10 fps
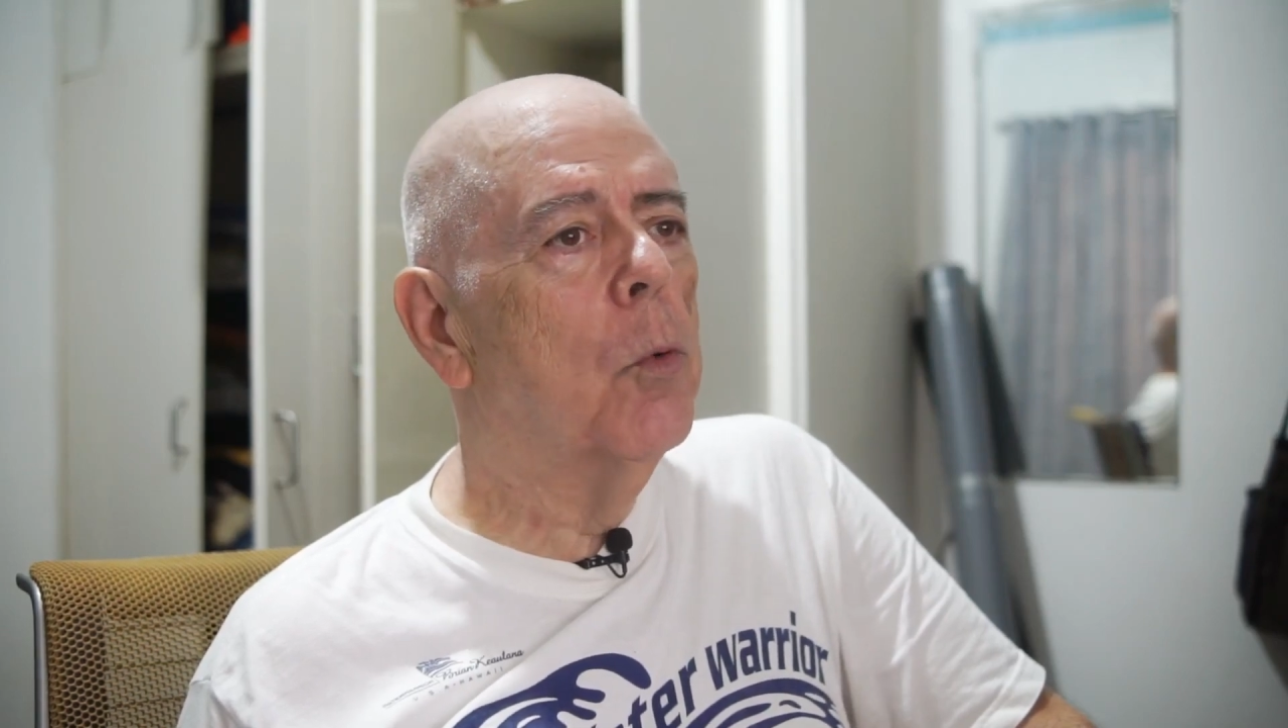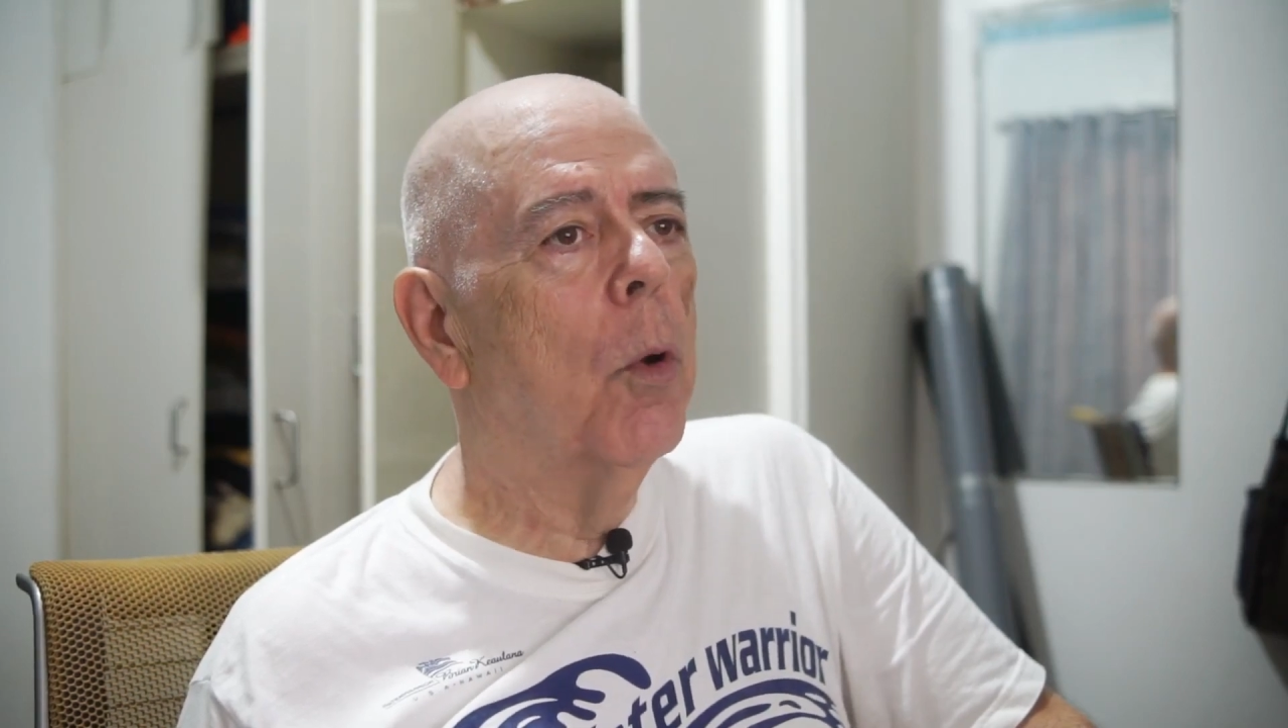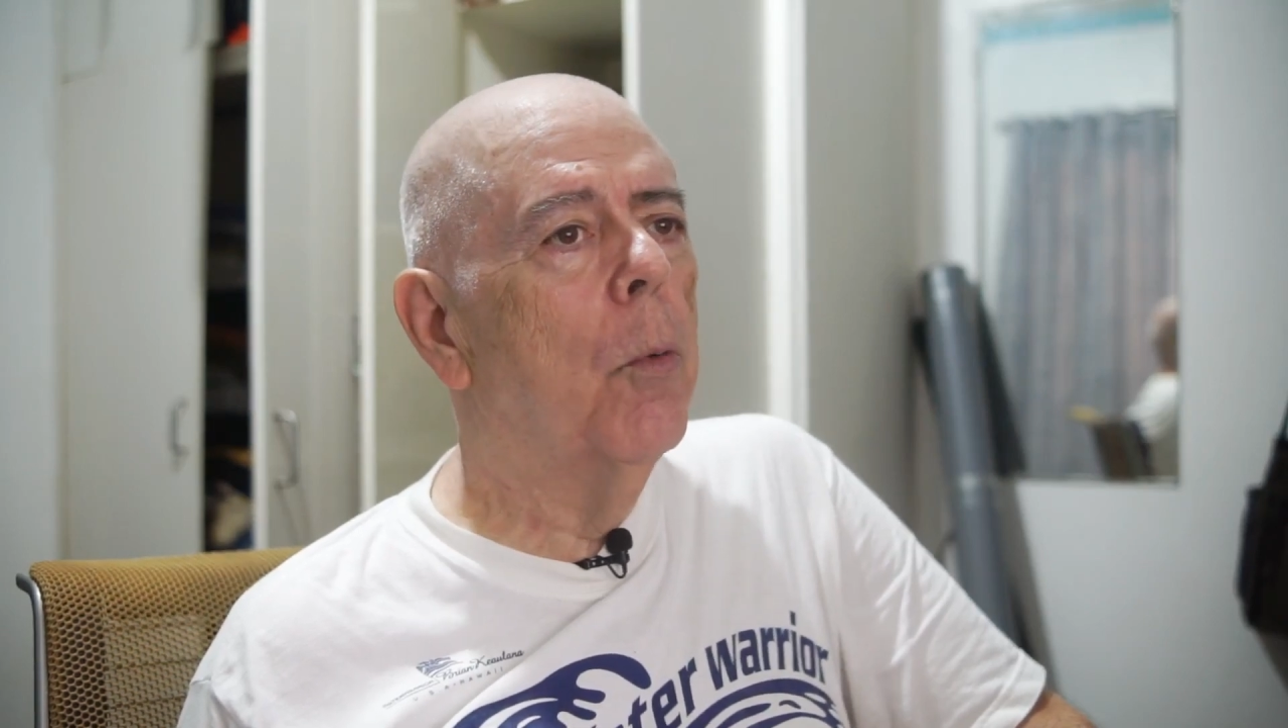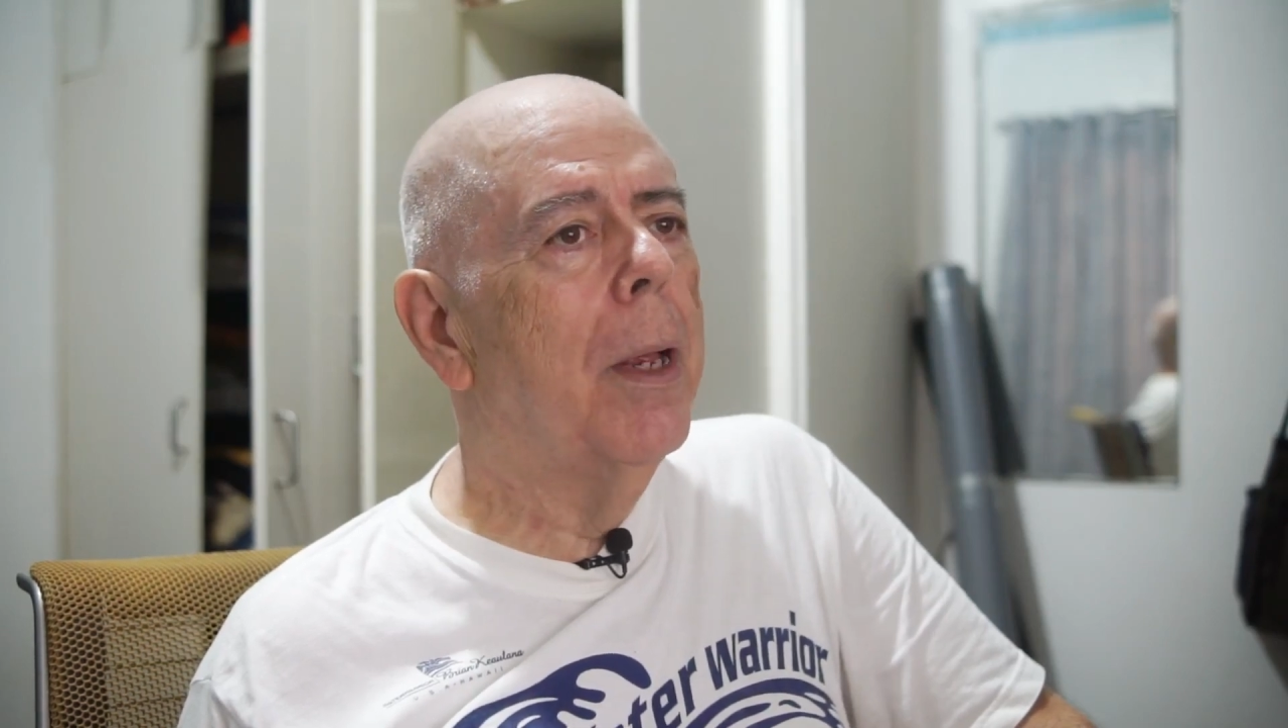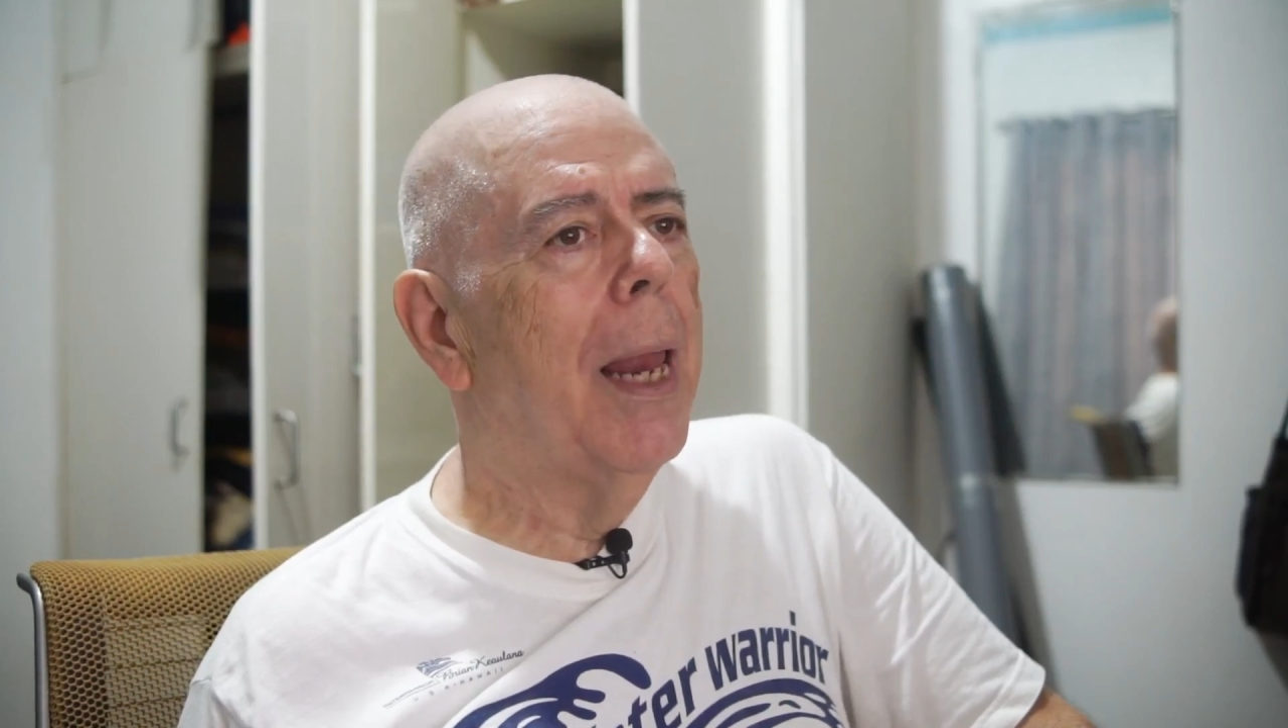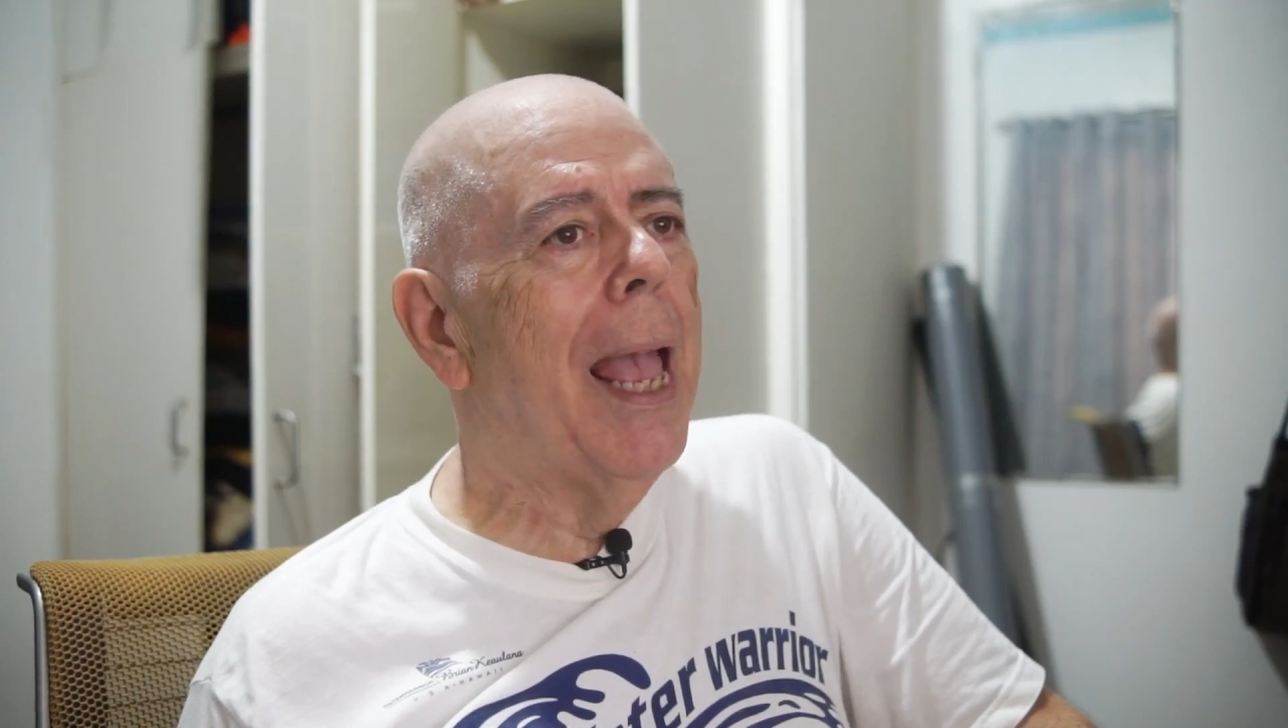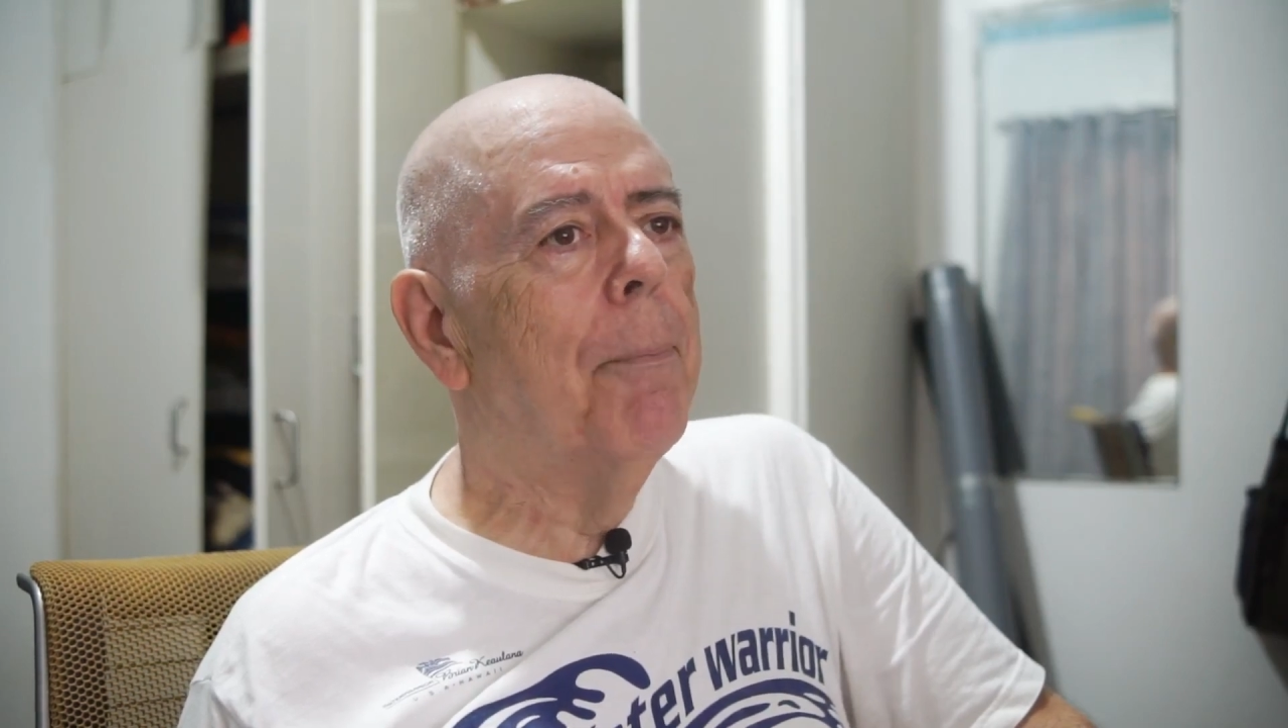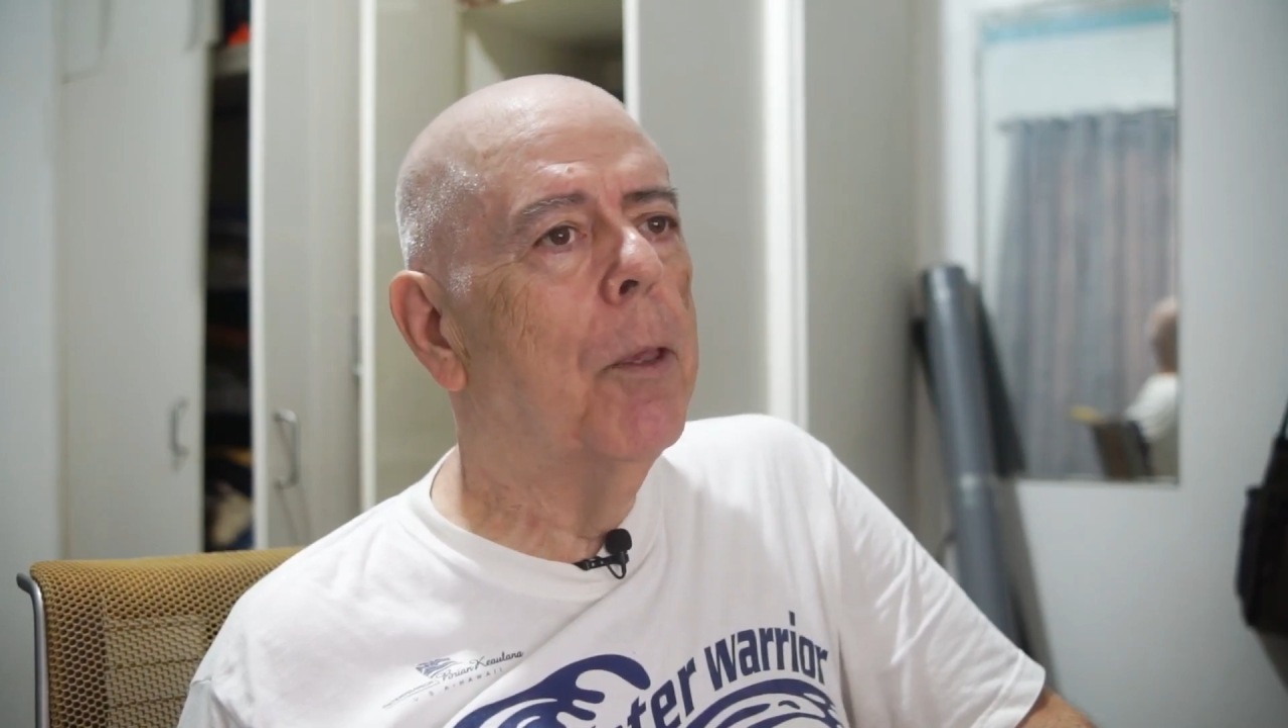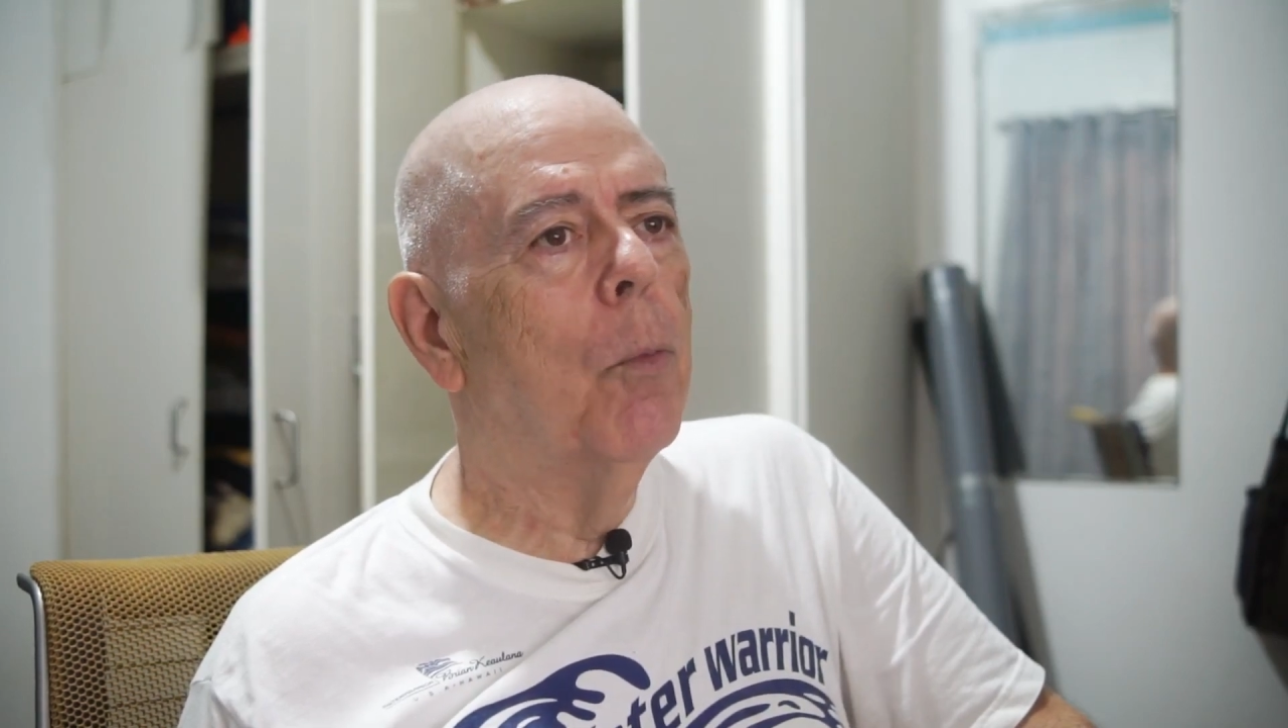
were real happy